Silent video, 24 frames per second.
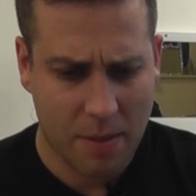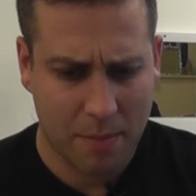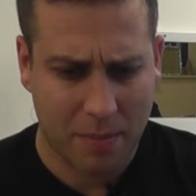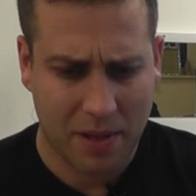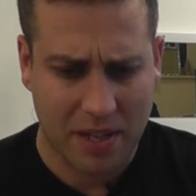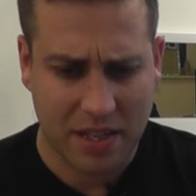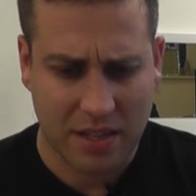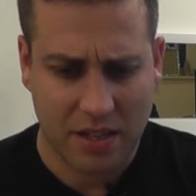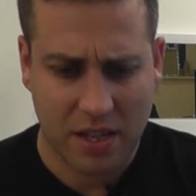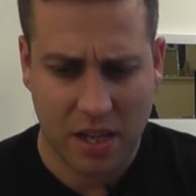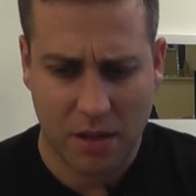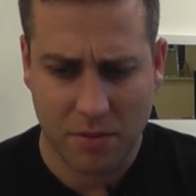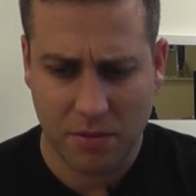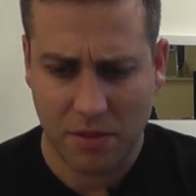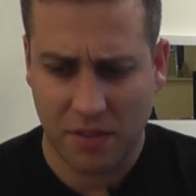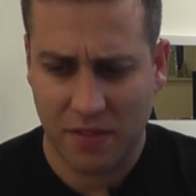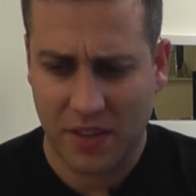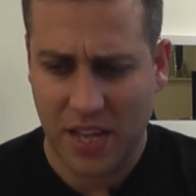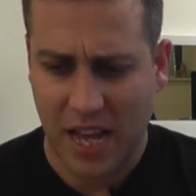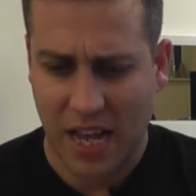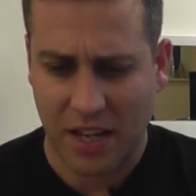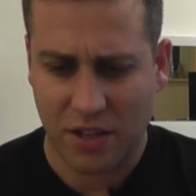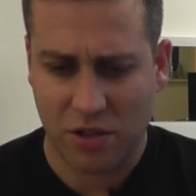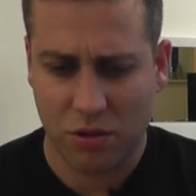But in terms of
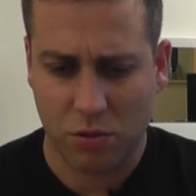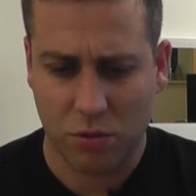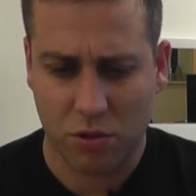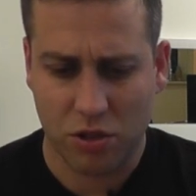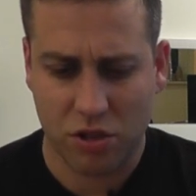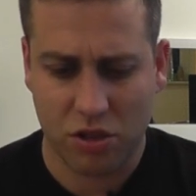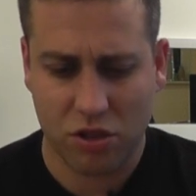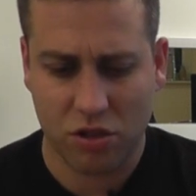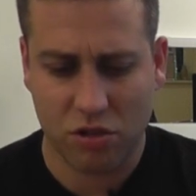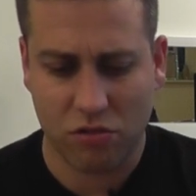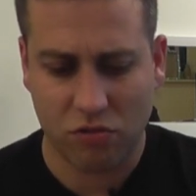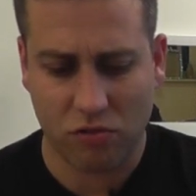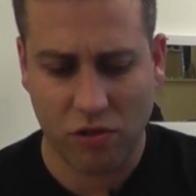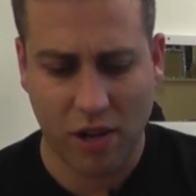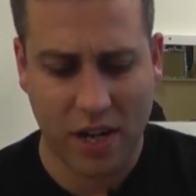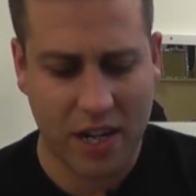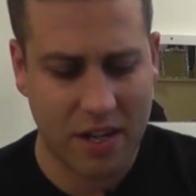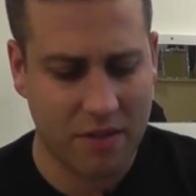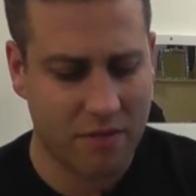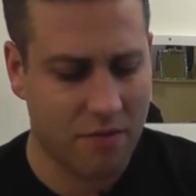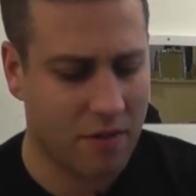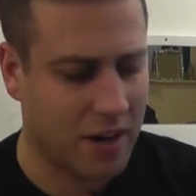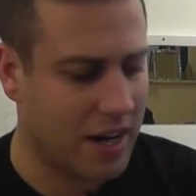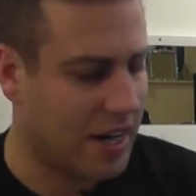the actual
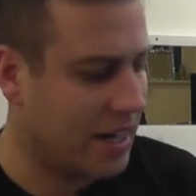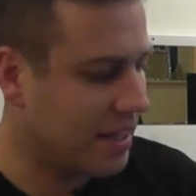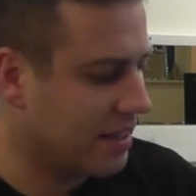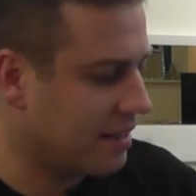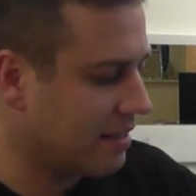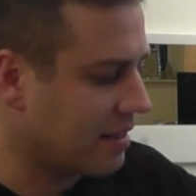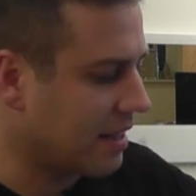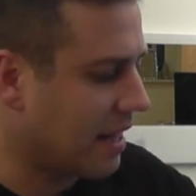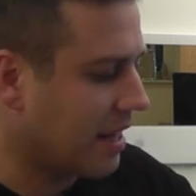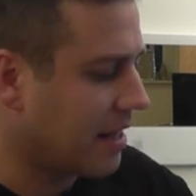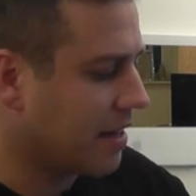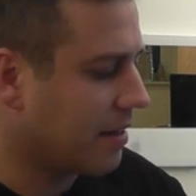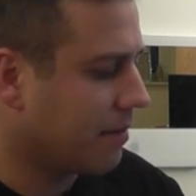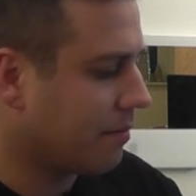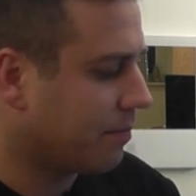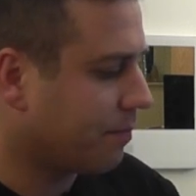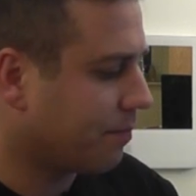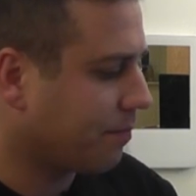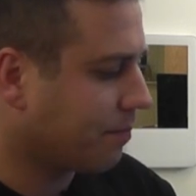screen real estate,